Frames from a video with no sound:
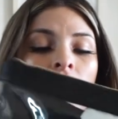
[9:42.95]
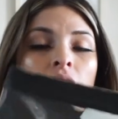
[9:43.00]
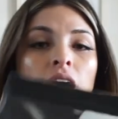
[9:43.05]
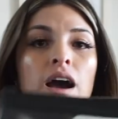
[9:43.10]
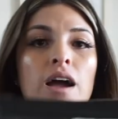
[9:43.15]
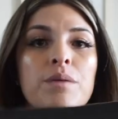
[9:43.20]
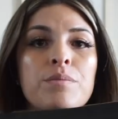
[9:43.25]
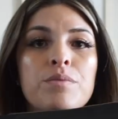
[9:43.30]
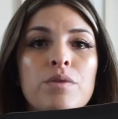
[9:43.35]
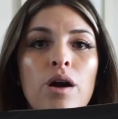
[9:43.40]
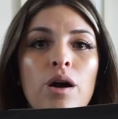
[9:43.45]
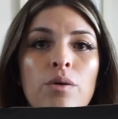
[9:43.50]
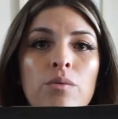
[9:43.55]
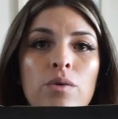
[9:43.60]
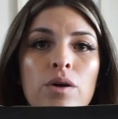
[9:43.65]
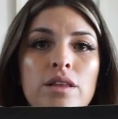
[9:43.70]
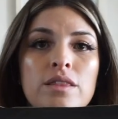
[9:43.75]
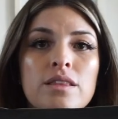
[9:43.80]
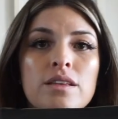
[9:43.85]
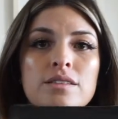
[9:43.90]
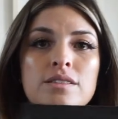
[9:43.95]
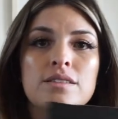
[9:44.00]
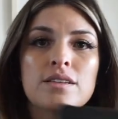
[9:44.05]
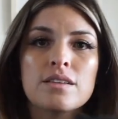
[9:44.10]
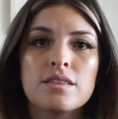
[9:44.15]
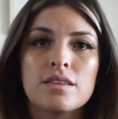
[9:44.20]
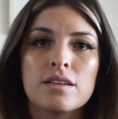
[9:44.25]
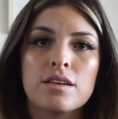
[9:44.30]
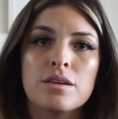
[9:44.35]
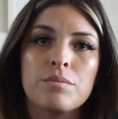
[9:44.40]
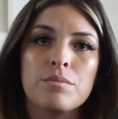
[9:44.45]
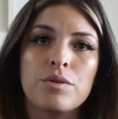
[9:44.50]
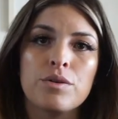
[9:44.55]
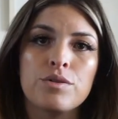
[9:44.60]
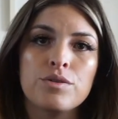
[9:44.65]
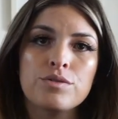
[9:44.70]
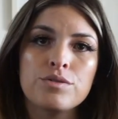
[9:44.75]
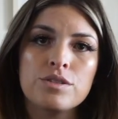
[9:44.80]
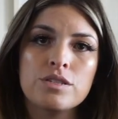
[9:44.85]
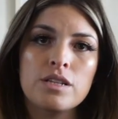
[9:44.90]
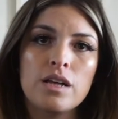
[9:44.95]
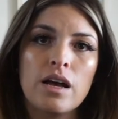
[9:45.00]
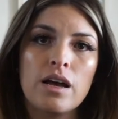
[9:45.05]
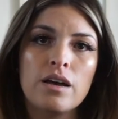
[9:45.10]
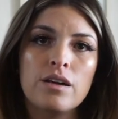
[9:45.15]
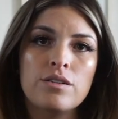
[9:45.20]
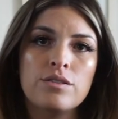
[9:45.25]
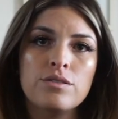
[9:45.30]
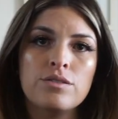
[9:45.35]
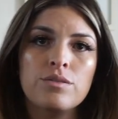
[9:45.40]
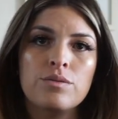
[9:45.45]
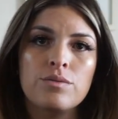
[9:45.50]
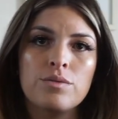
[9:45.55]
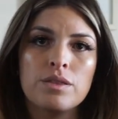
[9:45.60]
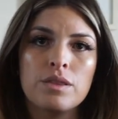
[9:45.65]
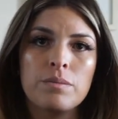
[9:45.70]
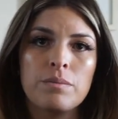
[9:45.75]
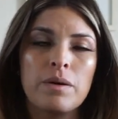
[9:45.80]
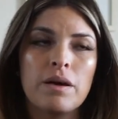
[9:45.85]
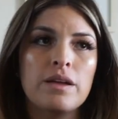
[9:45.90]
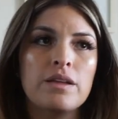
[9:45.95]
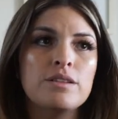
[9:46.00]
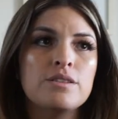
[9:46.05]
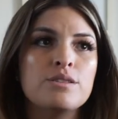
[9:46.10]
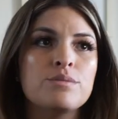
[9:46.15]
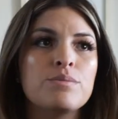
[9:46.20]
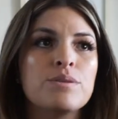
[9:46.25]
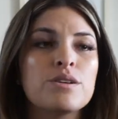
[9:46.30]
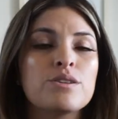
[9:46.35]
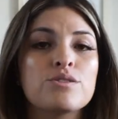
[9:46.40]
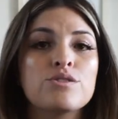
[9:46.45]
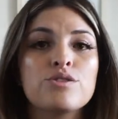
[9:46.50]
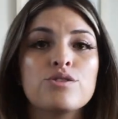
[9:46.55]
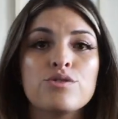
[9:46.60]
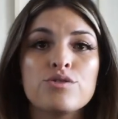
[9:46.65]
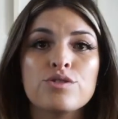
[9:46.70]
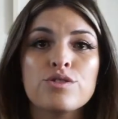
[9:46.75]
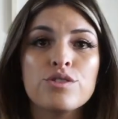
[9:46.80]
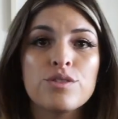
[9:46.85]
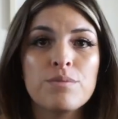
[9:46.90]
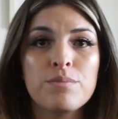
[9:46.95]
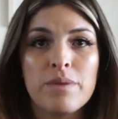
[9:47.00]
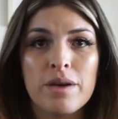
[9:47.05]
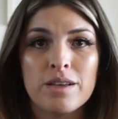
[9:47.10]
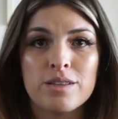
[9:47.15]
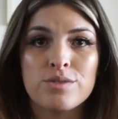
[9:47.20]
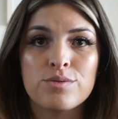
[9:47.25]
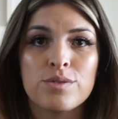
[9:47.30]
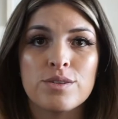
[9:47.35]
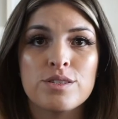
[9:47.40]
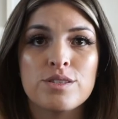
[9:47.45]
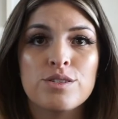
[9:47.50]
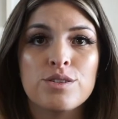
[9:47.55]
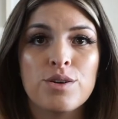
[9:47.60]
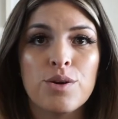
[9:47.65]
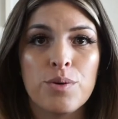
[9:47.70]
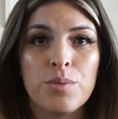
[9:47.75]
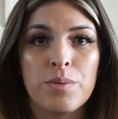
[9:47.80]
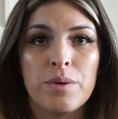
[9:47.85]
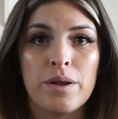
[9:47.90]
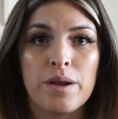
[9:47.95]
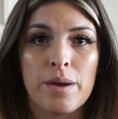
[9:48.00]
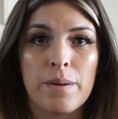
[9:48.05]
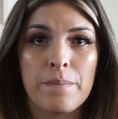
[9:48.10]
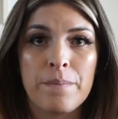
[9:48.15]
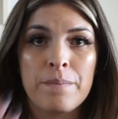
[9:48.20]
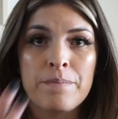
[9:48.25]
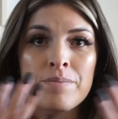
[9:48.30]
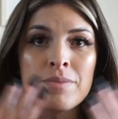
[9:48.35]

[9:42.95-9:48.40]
I brought one that's like the kimono style with the buttons because those are the best ones to open up